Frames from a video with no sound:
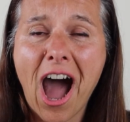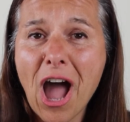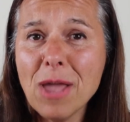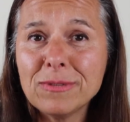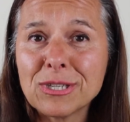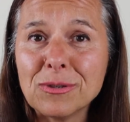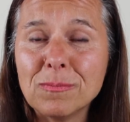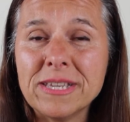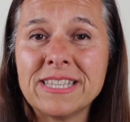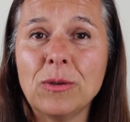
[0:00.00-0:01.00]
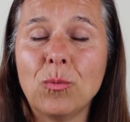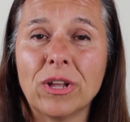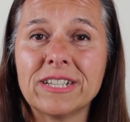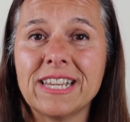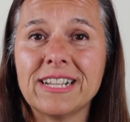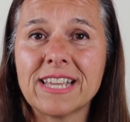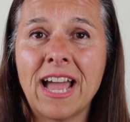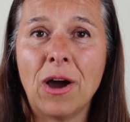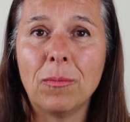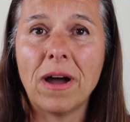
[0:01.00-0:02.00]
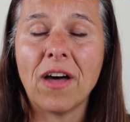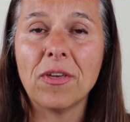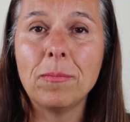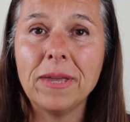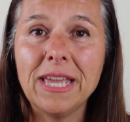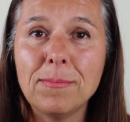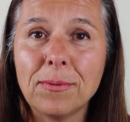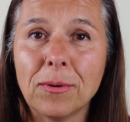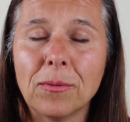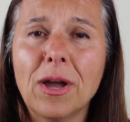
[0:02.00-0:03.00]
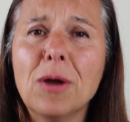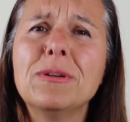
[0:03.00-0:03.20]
I'm too busy wanting to help other people.